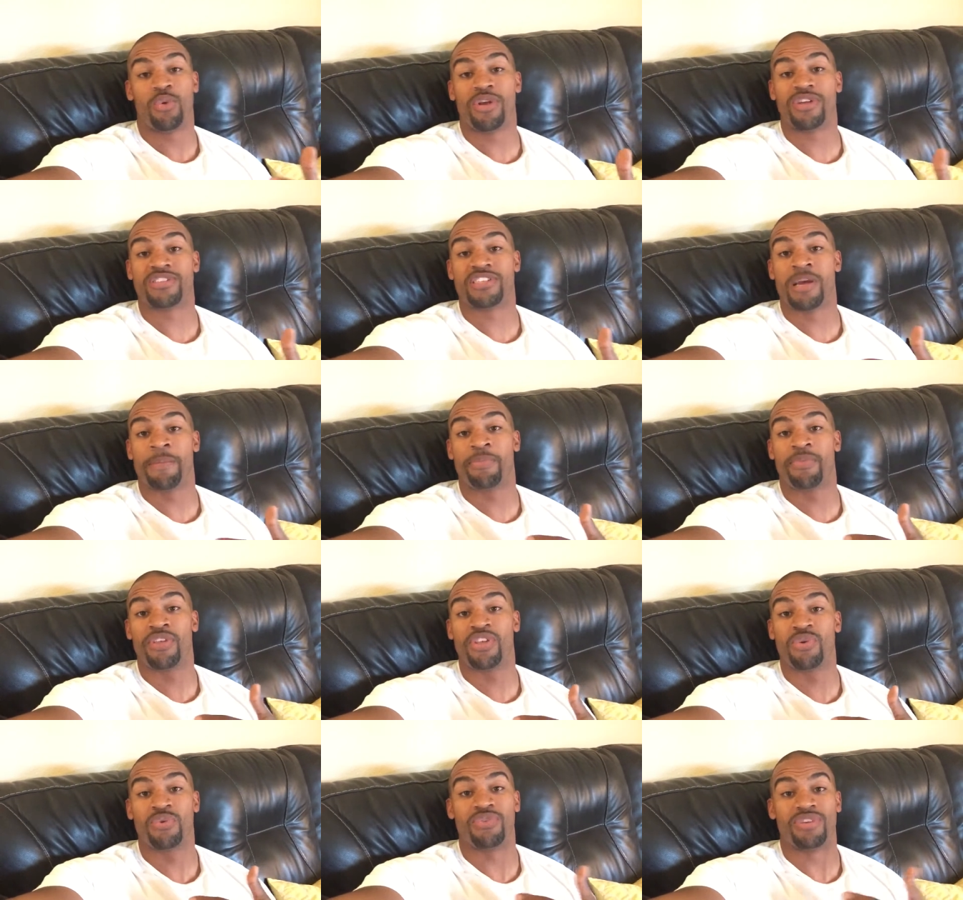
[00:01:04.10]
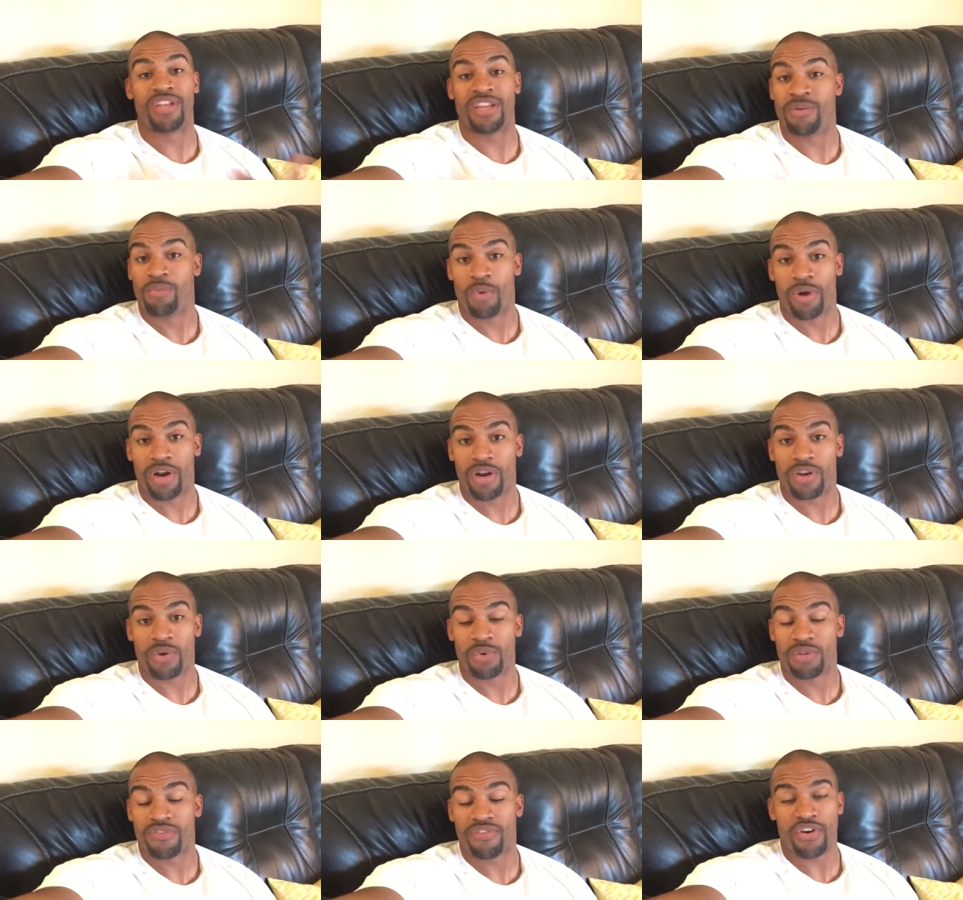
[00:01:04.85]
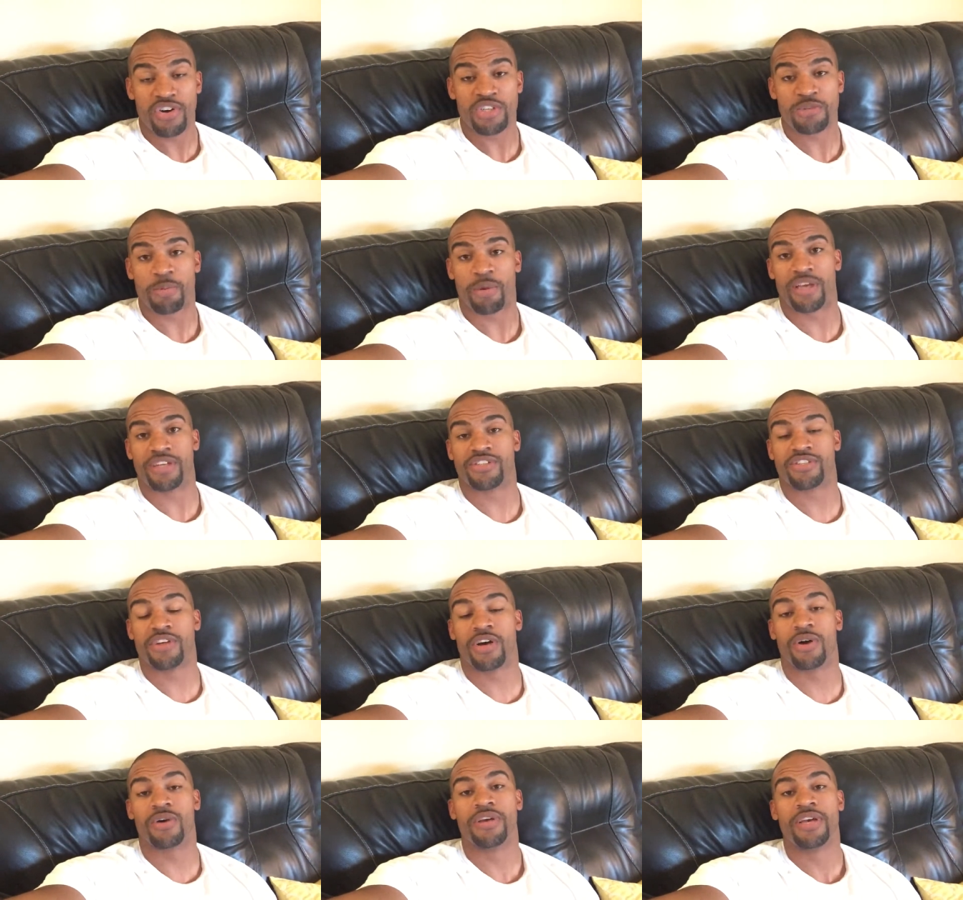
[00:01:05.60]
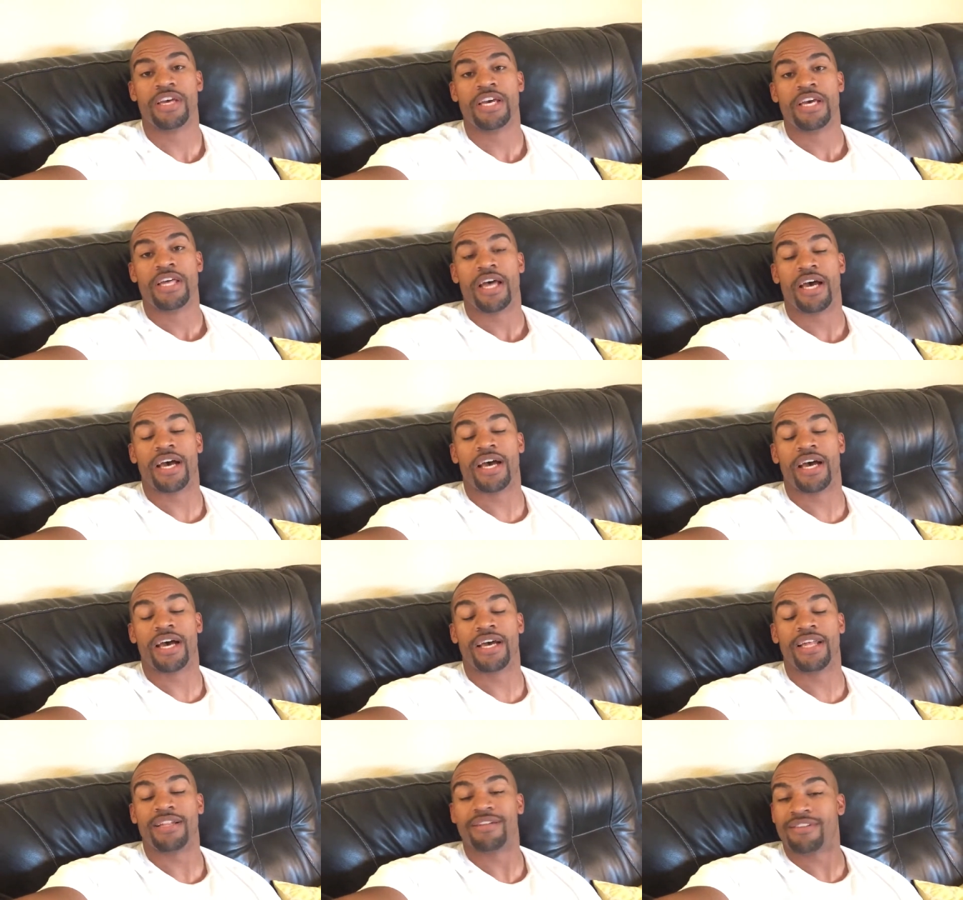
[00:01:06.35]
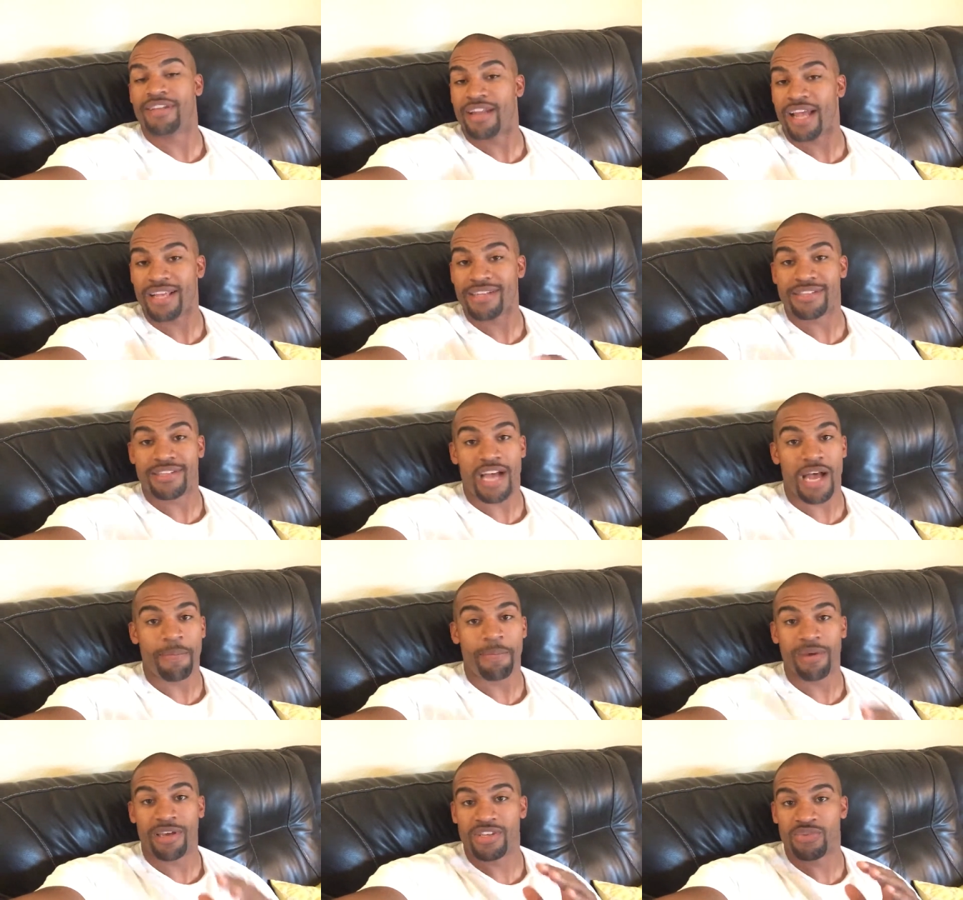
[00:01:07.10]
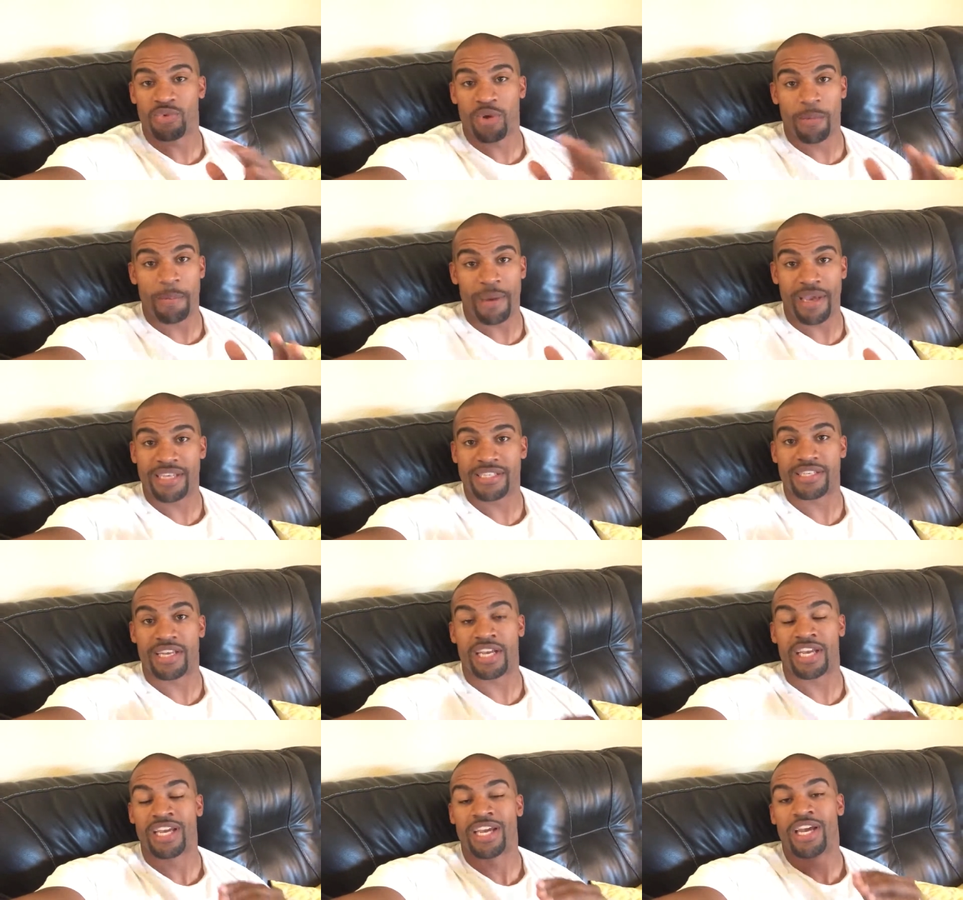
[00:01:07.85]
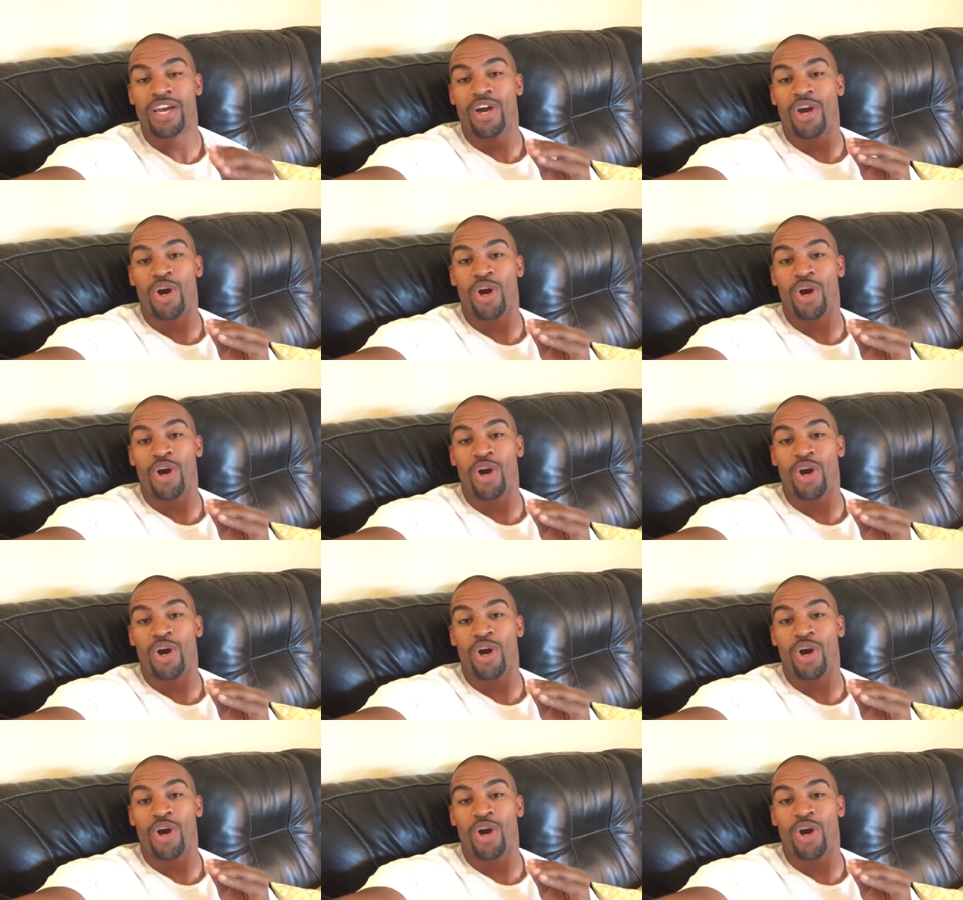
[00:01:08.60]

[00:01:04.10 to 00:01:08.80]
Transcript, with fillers: doing something you didn't want to do in the first place. So uh, tonight's topic is real basic.